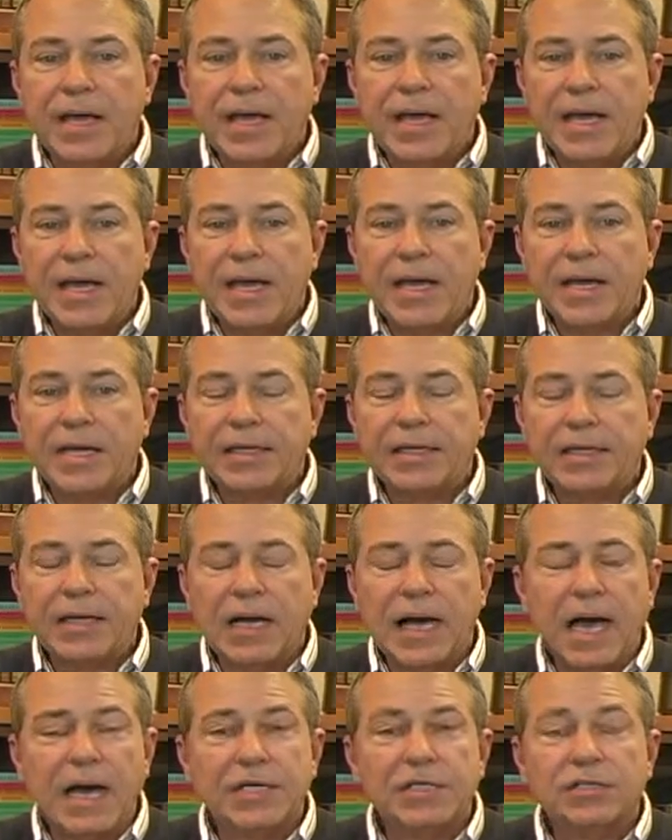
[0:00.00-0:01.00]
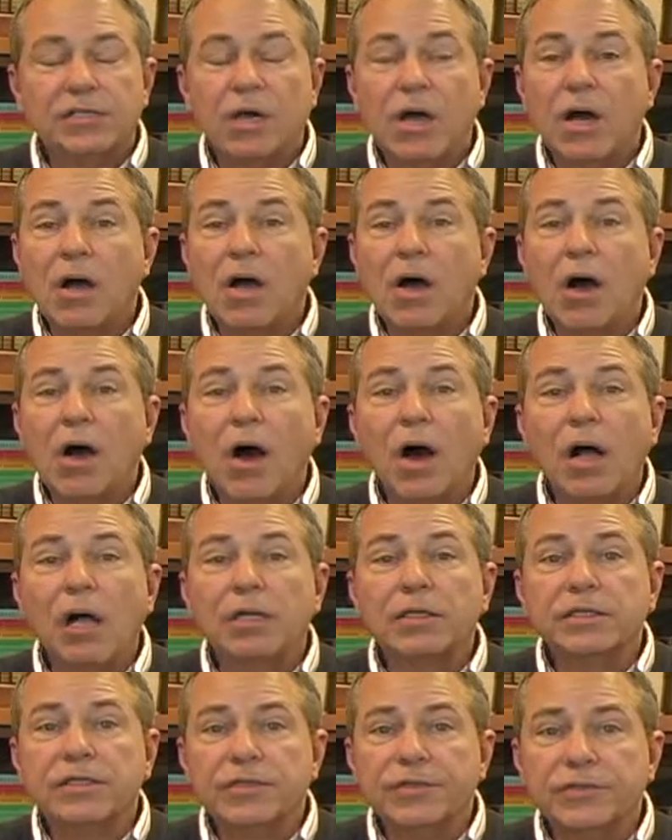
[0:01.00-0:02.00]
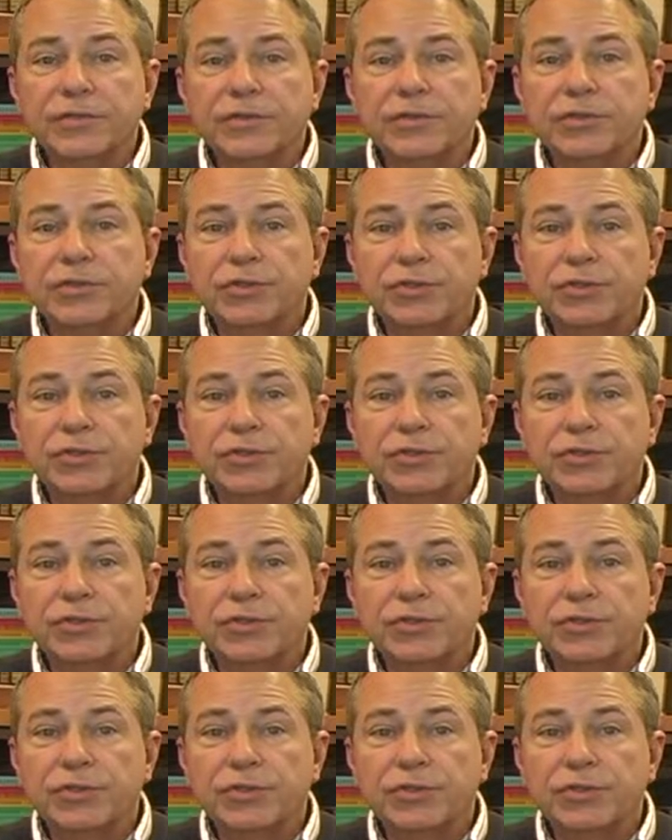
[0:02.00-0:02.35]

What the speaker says: And I saw all different